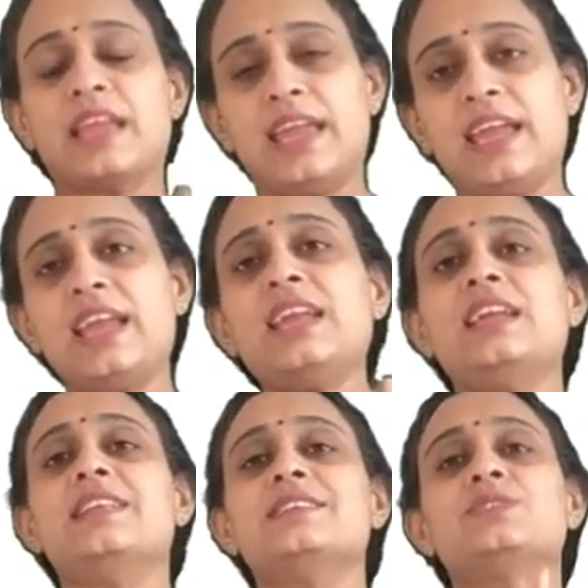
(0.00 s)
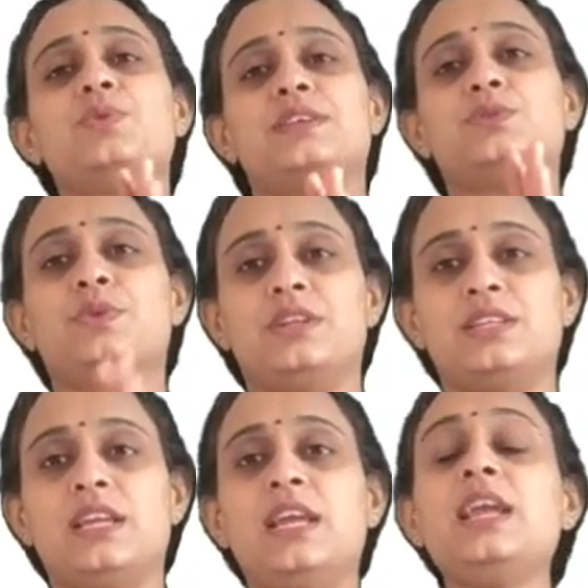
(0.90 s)
a e raised to
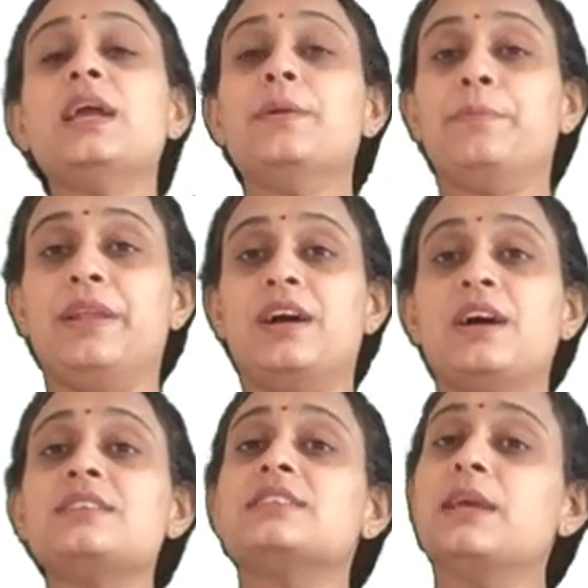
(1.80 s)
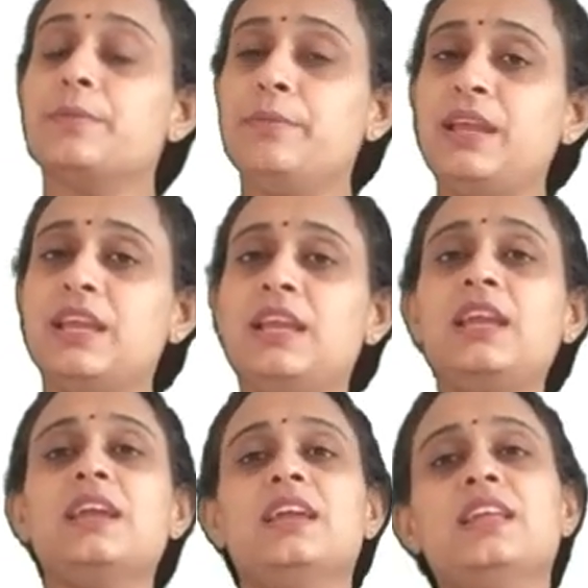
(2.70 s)
s1t plus
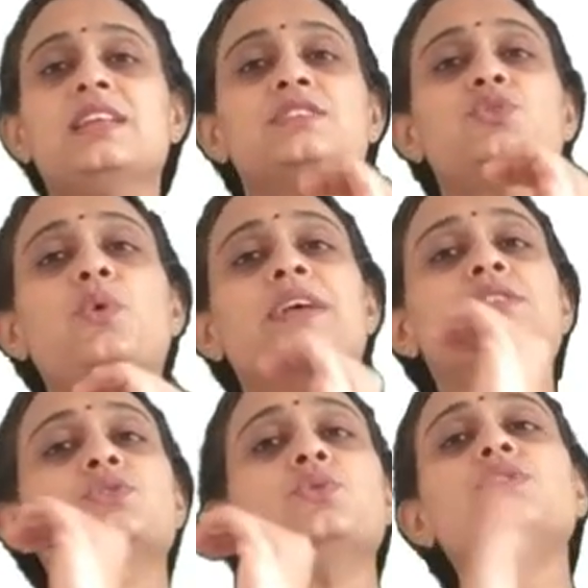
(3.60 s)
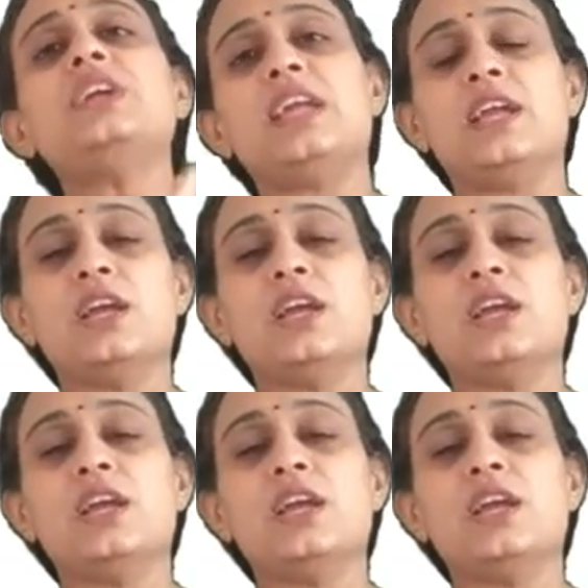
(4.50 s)
b e raised to s2t.